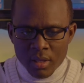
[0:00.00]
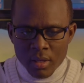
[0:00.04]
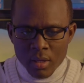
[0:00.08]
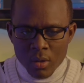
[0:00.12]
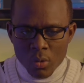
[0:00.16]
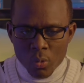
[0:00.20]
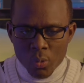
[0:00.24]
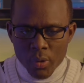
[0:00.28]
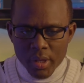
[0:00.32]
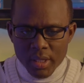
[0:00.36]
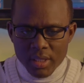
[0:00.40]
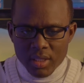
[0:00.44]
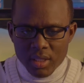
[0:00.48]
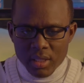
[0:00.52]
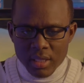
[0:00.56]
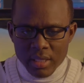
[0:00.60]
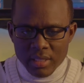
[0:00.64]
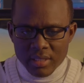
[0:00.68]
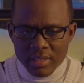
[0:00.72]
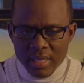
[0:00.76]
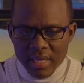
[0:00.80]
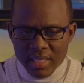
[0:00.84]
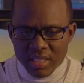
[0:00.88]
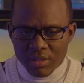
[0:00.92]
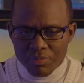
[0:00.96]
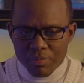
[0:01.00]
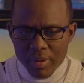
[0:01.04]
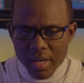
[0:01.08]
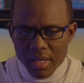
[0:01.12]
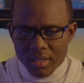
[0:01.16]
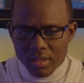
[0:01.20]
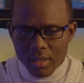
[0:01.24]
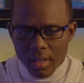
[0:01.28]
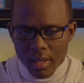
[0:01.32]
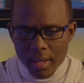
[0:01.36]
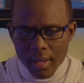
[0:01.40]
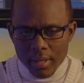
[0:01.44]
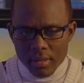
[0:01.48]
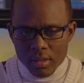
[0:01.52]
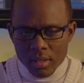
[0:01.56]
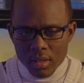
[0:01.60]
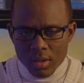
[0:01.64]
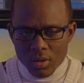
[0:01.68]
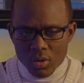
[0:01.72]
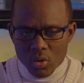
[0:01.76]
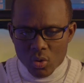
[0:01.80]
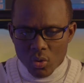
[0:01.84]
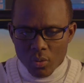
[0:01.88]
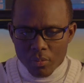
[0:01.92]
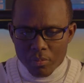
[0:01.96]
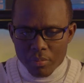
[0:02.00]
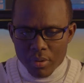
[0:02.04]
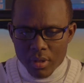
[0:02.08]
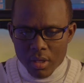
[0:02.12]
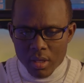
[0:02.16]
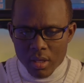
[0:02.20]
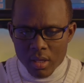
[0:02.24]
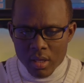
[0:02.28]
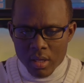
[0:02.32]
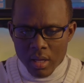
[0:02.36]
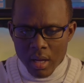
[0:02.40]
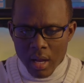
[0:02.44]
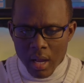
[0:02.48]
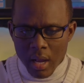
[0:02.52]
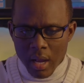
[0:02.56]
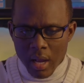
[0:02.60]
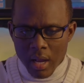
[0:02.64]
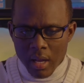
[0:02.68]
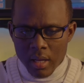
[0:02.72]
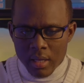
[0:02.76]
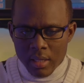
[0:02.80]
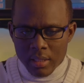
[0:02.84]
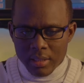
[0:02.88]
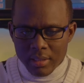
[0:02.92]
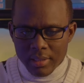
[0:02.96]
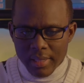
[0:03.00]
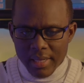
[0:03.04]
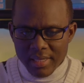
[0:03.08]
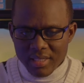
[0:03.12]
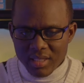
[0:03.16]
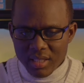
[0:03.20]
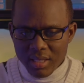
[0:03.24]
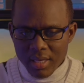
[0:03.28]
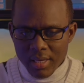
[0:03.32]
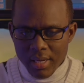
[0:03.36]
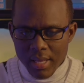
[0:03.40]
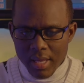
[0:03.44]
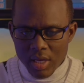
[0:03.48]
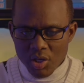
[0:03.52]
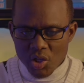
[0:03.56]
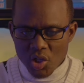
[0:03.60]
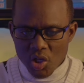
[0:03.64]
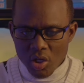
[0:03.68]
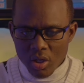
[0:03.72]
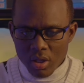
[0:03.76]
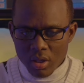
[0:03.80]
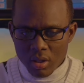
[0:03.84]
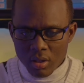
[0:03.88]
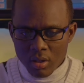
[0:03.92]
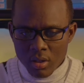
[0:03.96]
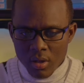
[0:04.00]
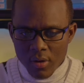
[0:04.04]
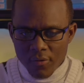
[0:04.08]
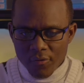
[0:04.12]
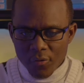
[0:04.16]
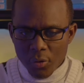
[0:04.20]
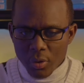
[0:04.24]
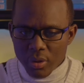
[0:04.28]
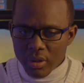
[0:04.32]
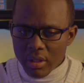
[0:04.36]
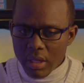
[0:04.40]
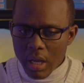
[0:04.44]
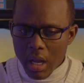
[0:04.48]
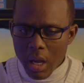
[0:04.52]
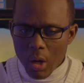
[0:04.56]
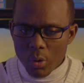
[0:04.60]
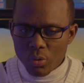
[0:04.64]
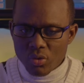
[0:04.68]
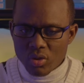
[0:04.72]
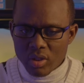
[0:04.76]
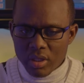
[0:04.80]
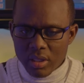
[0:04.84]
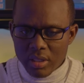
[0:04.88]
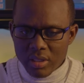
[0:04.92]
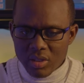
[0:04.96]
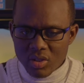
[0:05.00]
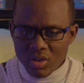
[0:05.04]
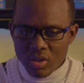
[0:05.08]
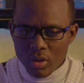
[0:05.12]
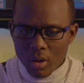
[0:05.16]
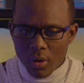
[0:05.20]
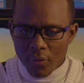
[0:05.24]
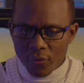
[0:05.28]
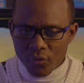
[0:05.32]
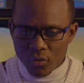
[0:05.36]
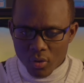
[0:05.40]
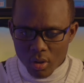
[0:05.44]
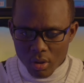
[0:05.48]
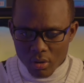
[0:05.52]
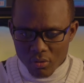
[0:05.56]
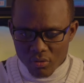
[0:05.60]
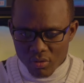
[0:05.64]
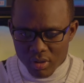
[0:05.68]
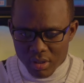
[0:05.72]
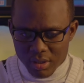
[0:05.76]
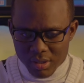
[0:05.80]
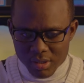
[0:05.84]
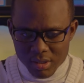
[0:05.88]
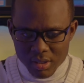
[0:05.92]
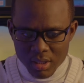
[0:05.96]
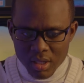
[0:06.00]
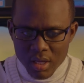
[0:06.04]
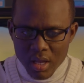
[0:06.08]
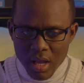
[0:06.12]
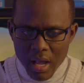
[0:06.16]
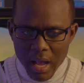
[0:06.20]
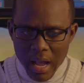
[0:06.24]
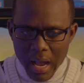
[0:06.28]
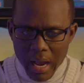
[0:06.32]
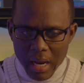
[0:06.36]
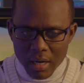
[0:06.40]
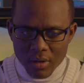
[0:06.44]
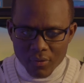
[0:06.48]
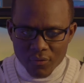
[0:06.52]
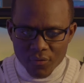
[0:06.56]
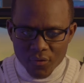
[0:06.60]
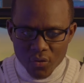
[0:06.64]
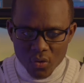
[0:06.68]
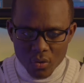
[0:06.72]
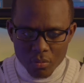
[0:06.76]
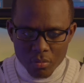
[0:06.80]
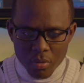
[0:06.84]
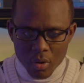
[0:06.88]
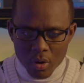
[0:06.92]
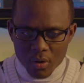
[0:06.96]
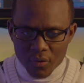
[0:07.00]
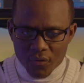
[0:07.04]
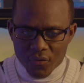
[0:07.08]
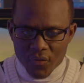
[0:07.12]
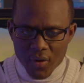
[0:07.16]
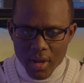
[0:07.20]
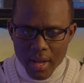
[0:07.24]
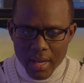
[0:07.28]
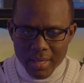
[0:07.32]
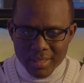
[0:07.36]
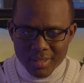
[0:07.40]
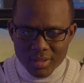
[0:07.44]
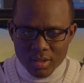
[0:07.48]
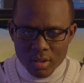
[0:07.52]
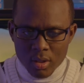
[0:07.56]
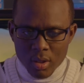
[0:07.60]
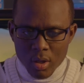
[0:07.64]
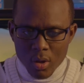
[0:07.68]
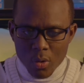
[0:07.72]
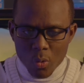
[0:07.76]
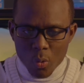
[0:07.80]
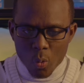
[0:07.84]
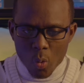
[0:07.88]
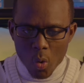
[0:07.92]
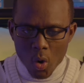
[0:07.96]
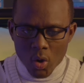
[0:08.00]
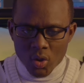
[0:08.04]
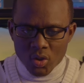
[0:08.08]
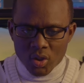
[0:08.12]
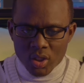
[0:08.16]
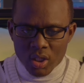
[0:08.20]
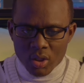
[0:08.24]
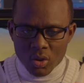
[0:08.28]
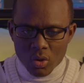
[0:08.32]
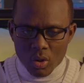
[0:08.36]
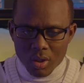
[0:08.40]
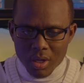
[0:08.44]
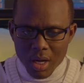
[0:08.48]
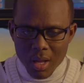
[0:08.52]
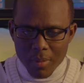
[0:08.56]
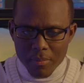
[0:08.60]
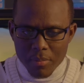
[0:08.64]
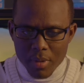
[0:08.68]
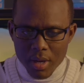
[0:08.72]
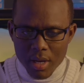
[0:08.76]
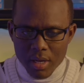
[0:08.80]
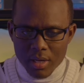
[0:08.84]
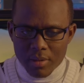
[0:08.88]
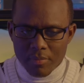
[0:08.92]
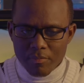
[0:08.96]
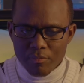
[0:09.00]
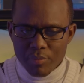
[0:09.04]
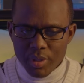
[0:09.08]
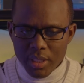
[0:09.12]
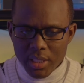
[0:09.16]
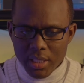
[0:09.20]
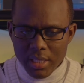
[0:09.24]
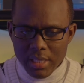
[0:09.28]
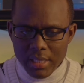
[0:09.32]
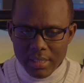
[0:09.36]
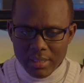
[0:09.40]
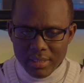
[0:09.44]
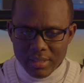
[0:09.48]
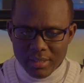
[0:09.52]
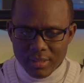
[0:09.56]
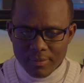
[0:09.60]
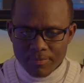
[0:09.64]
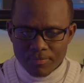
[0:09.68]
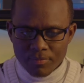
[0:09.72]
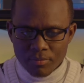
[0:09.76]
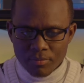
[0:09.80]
which is expected to be a destination for thousands of tourists and football fans once the tournament begins.